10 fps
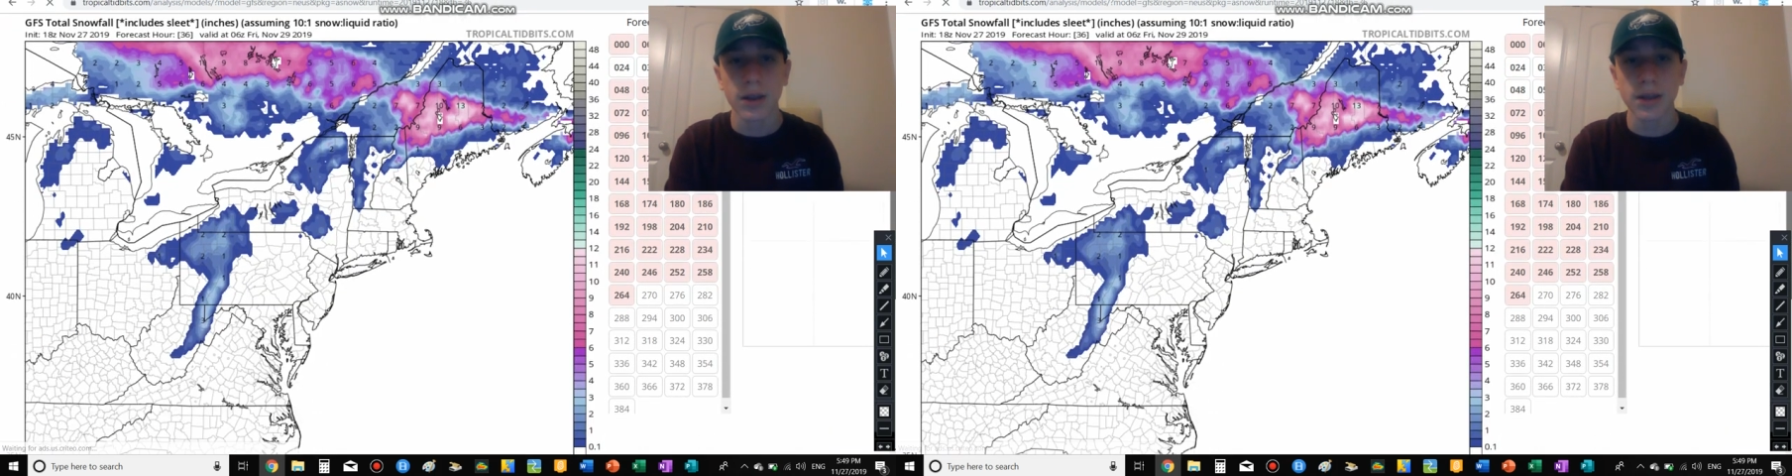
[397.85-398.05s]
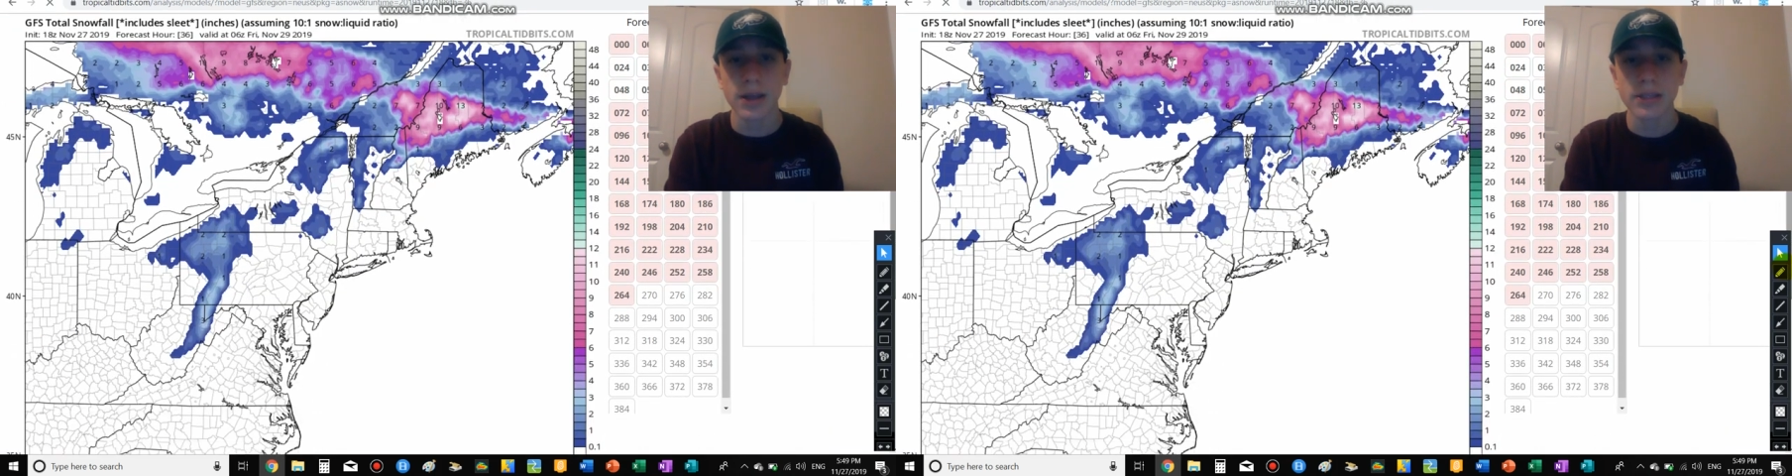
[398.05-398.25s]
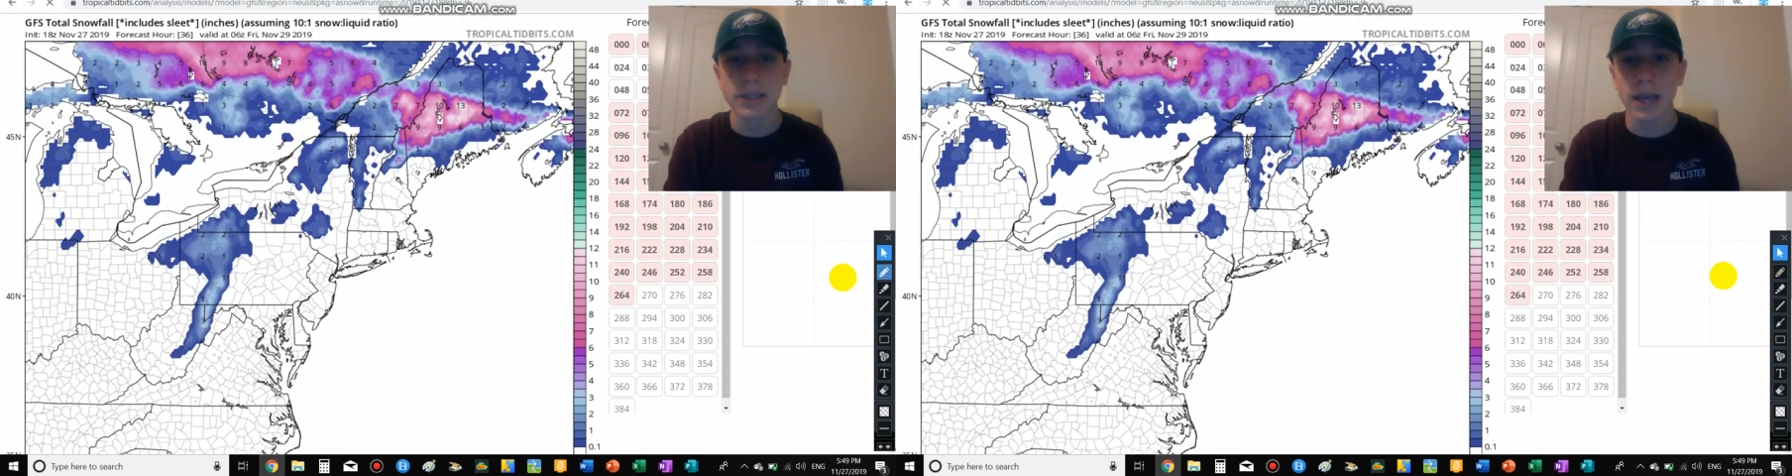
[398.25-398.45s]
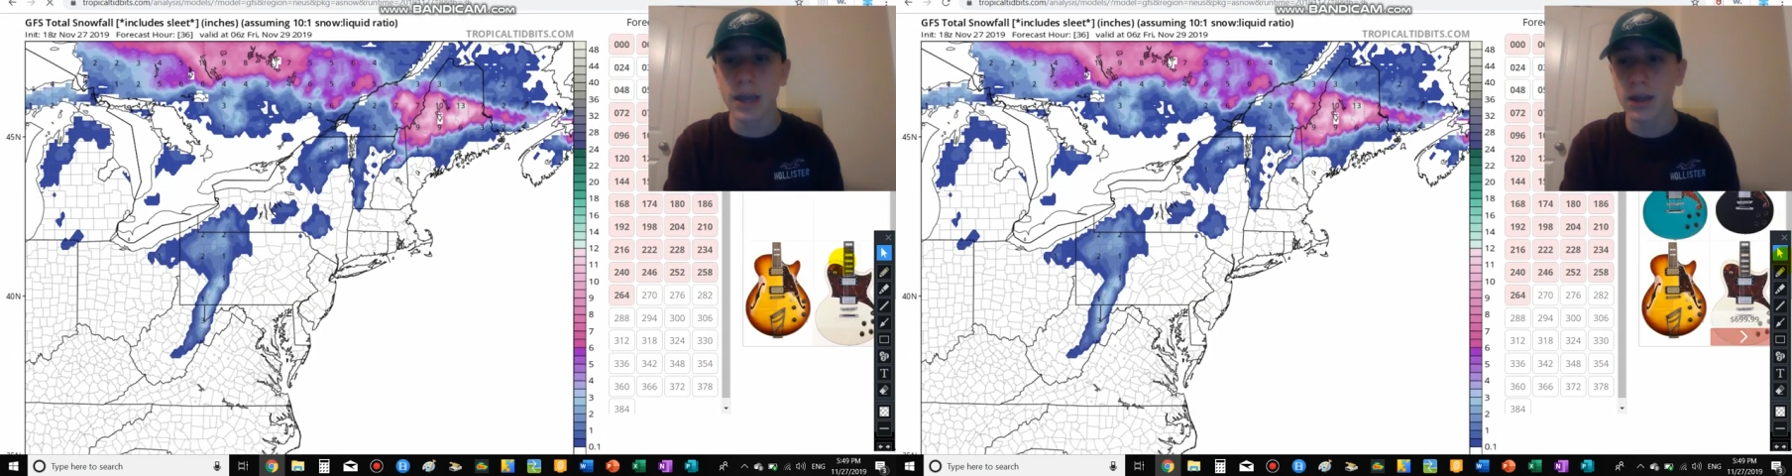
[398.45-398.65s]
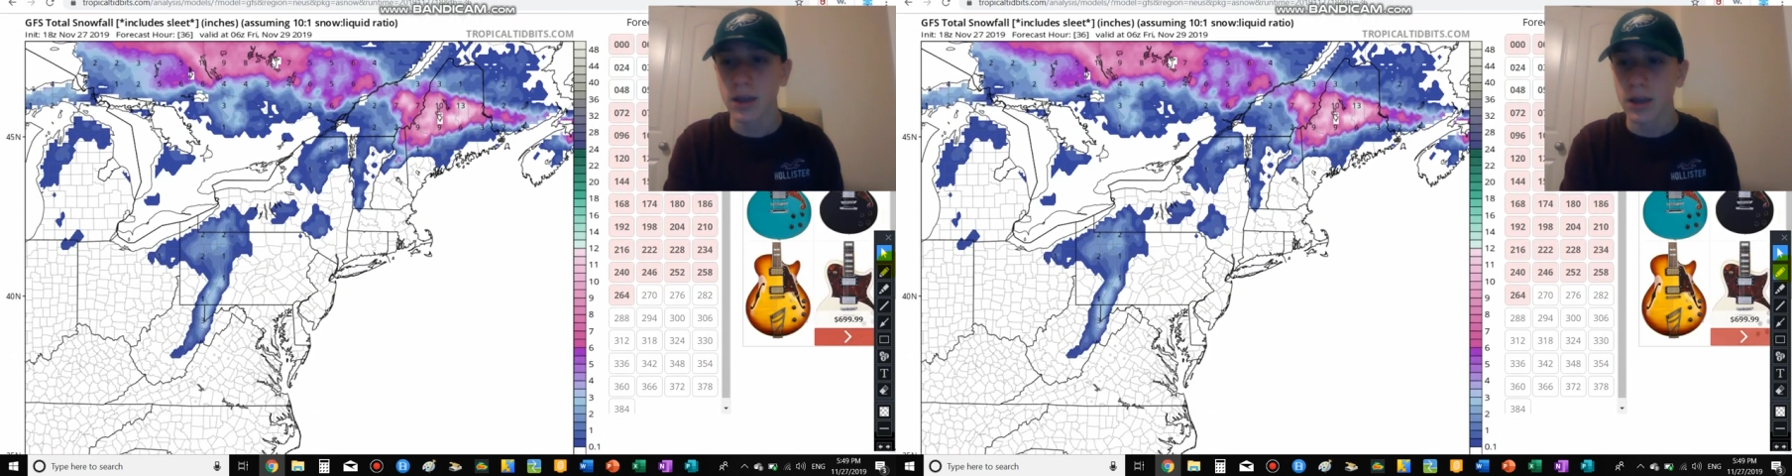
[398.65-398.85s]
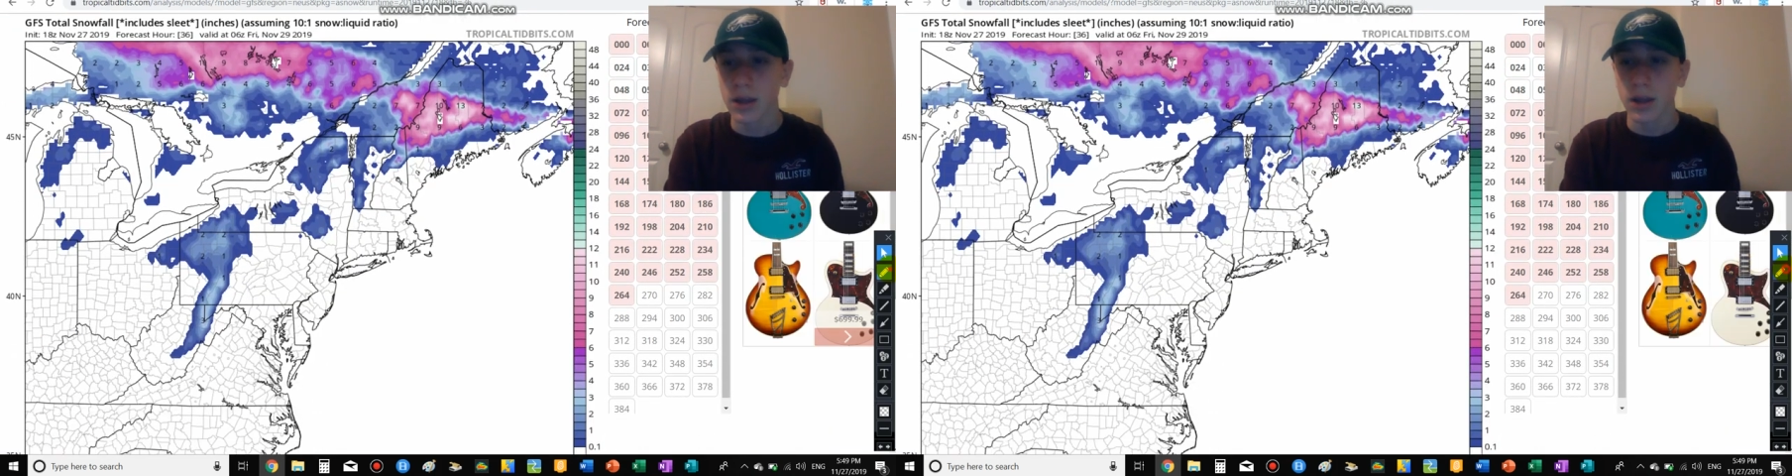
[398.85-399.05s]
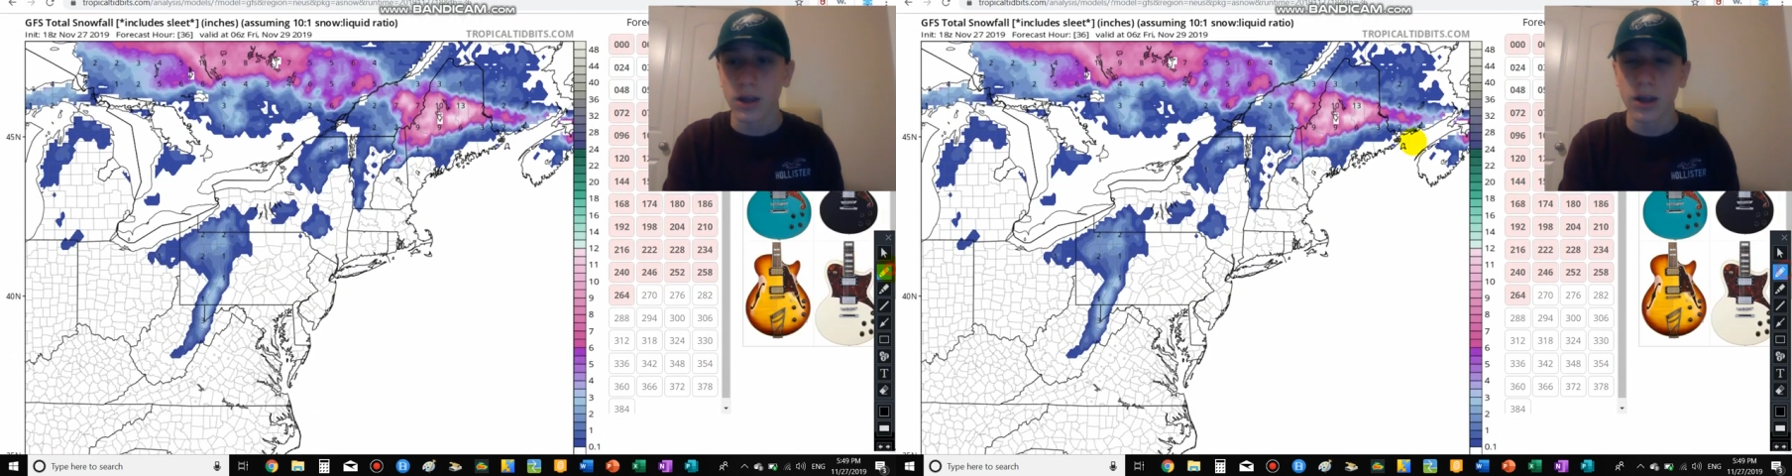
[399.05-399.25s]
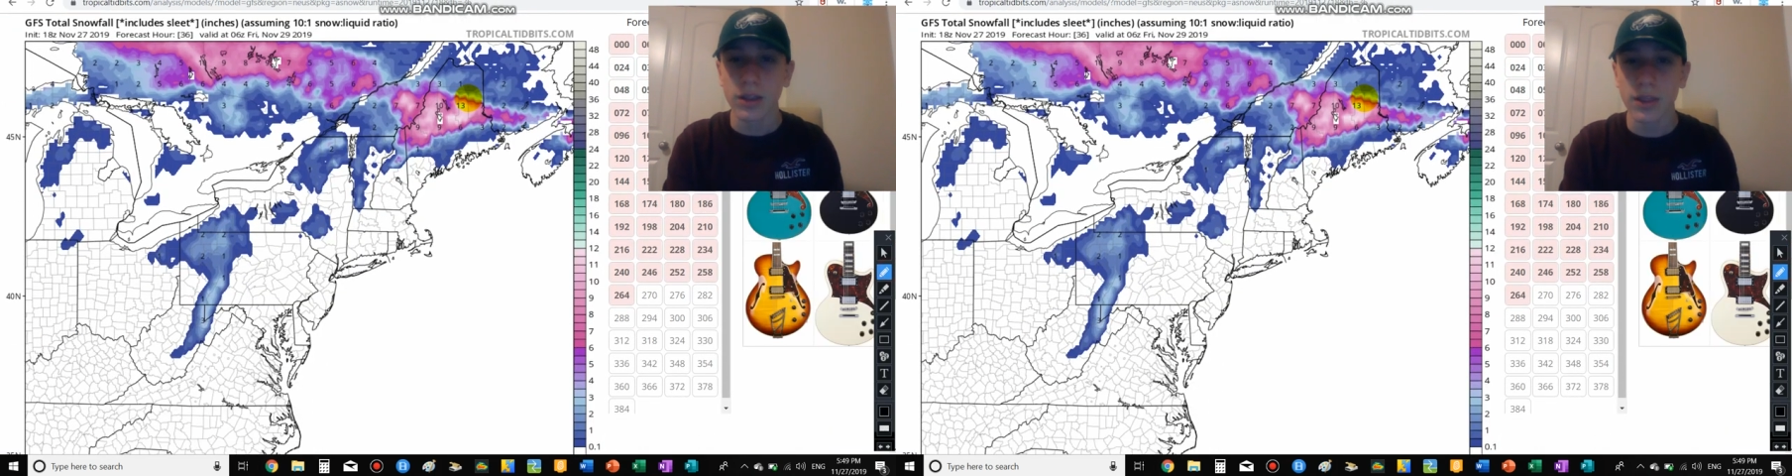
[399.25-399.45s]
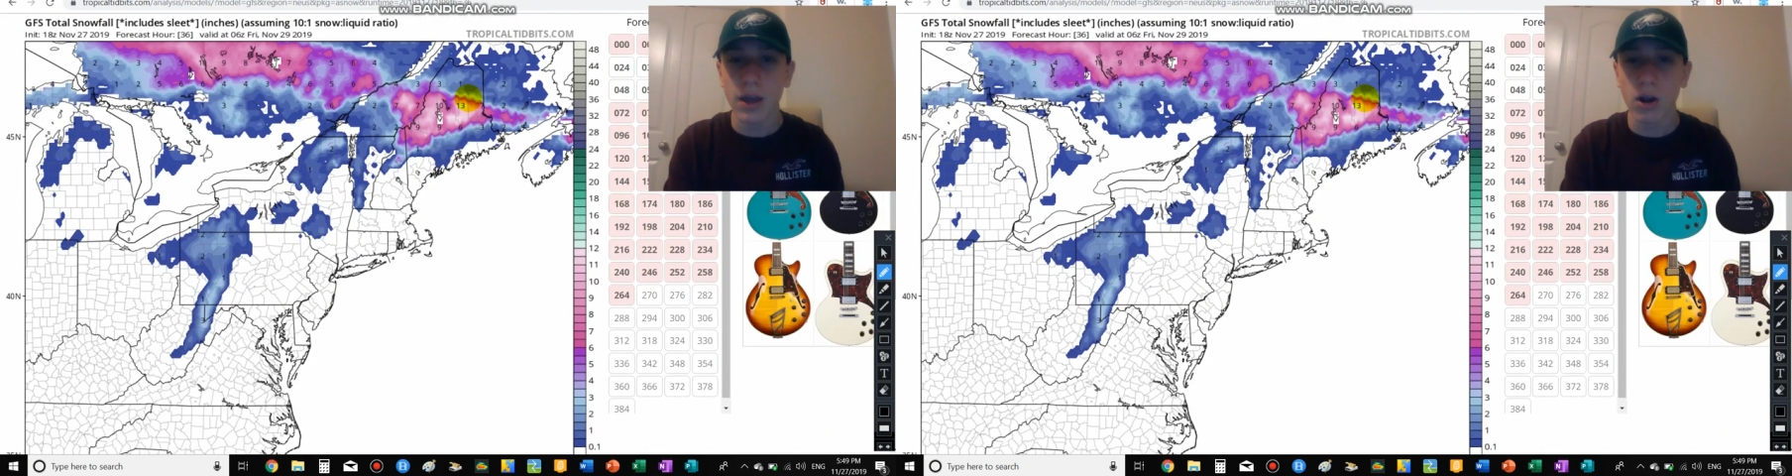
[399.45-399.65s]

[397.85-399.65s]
And you can see they